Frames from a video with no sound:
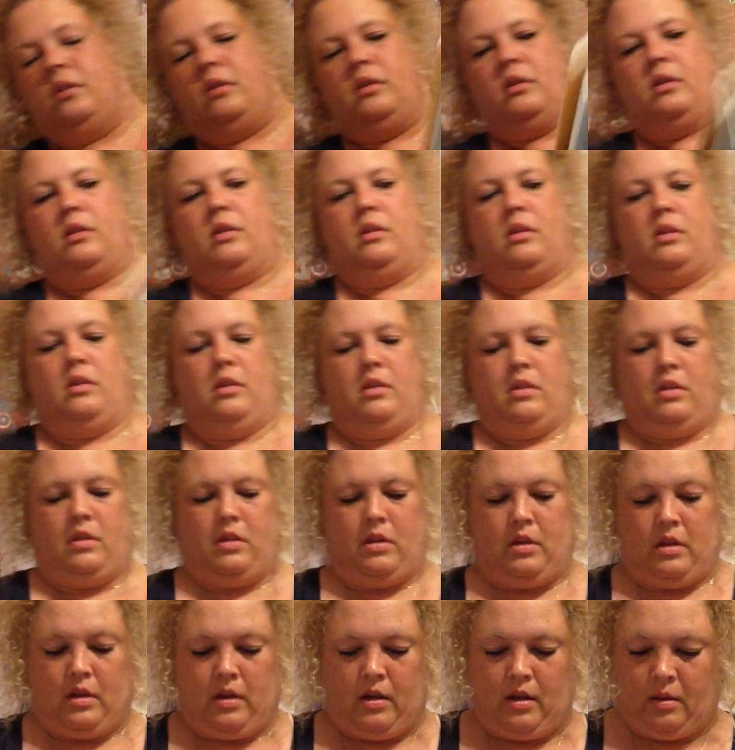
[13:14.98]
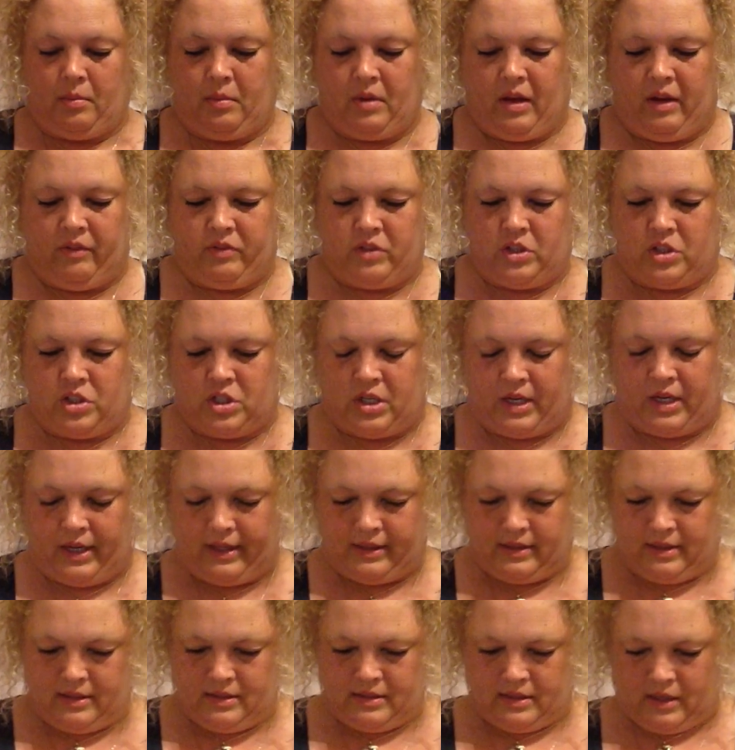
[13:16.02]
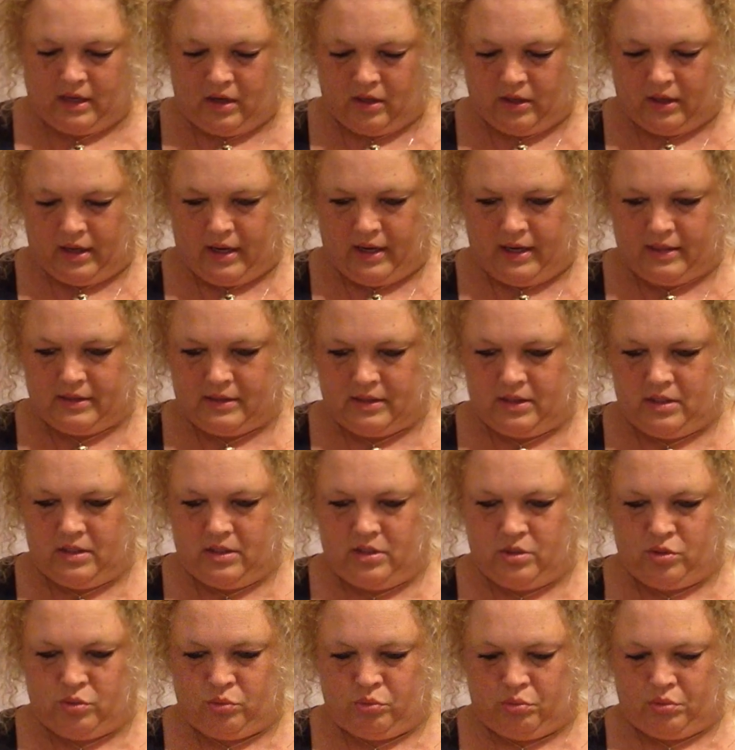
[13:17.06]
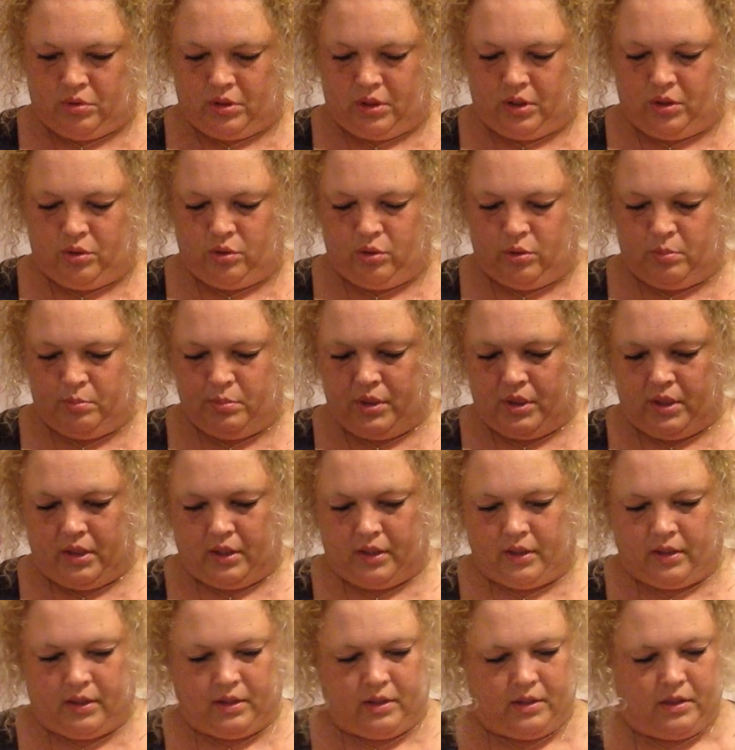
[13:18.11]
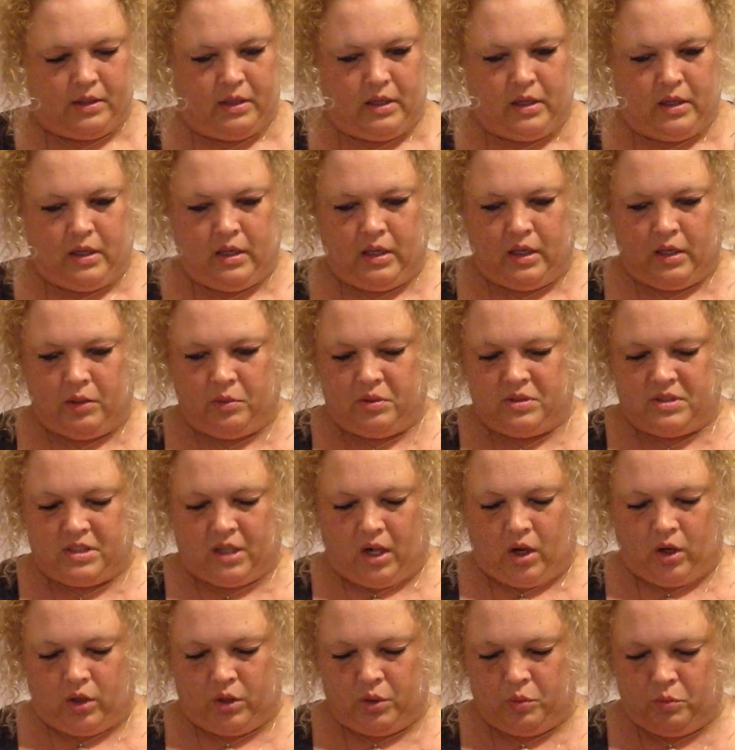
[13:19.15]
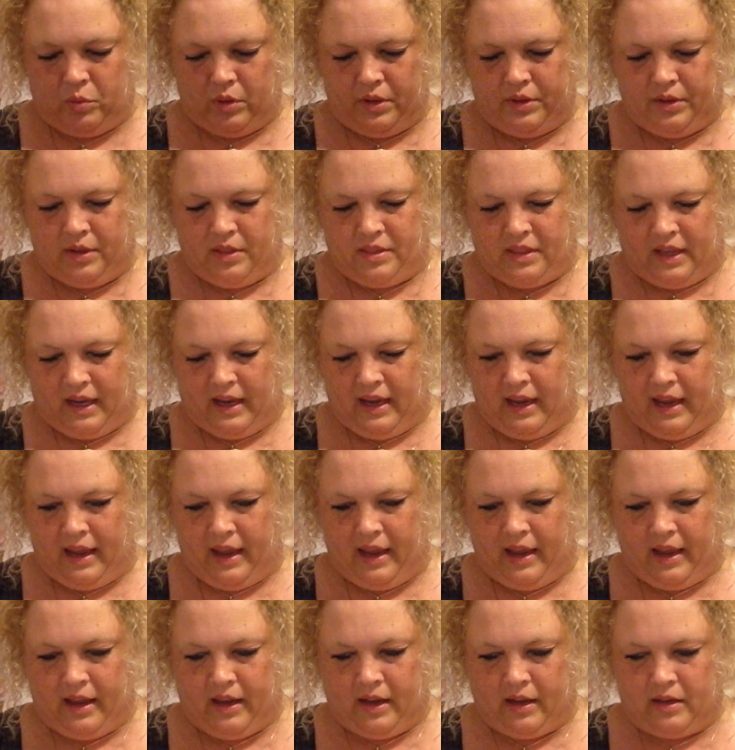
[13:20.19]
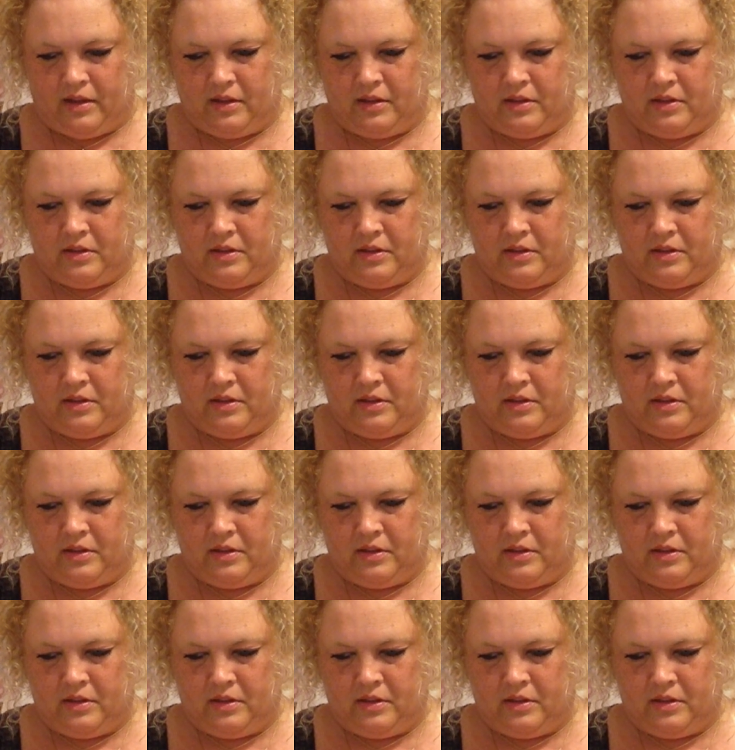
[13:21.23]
I'm gonna have to check this out, guys. This is a really cool book. It was the only one that they had.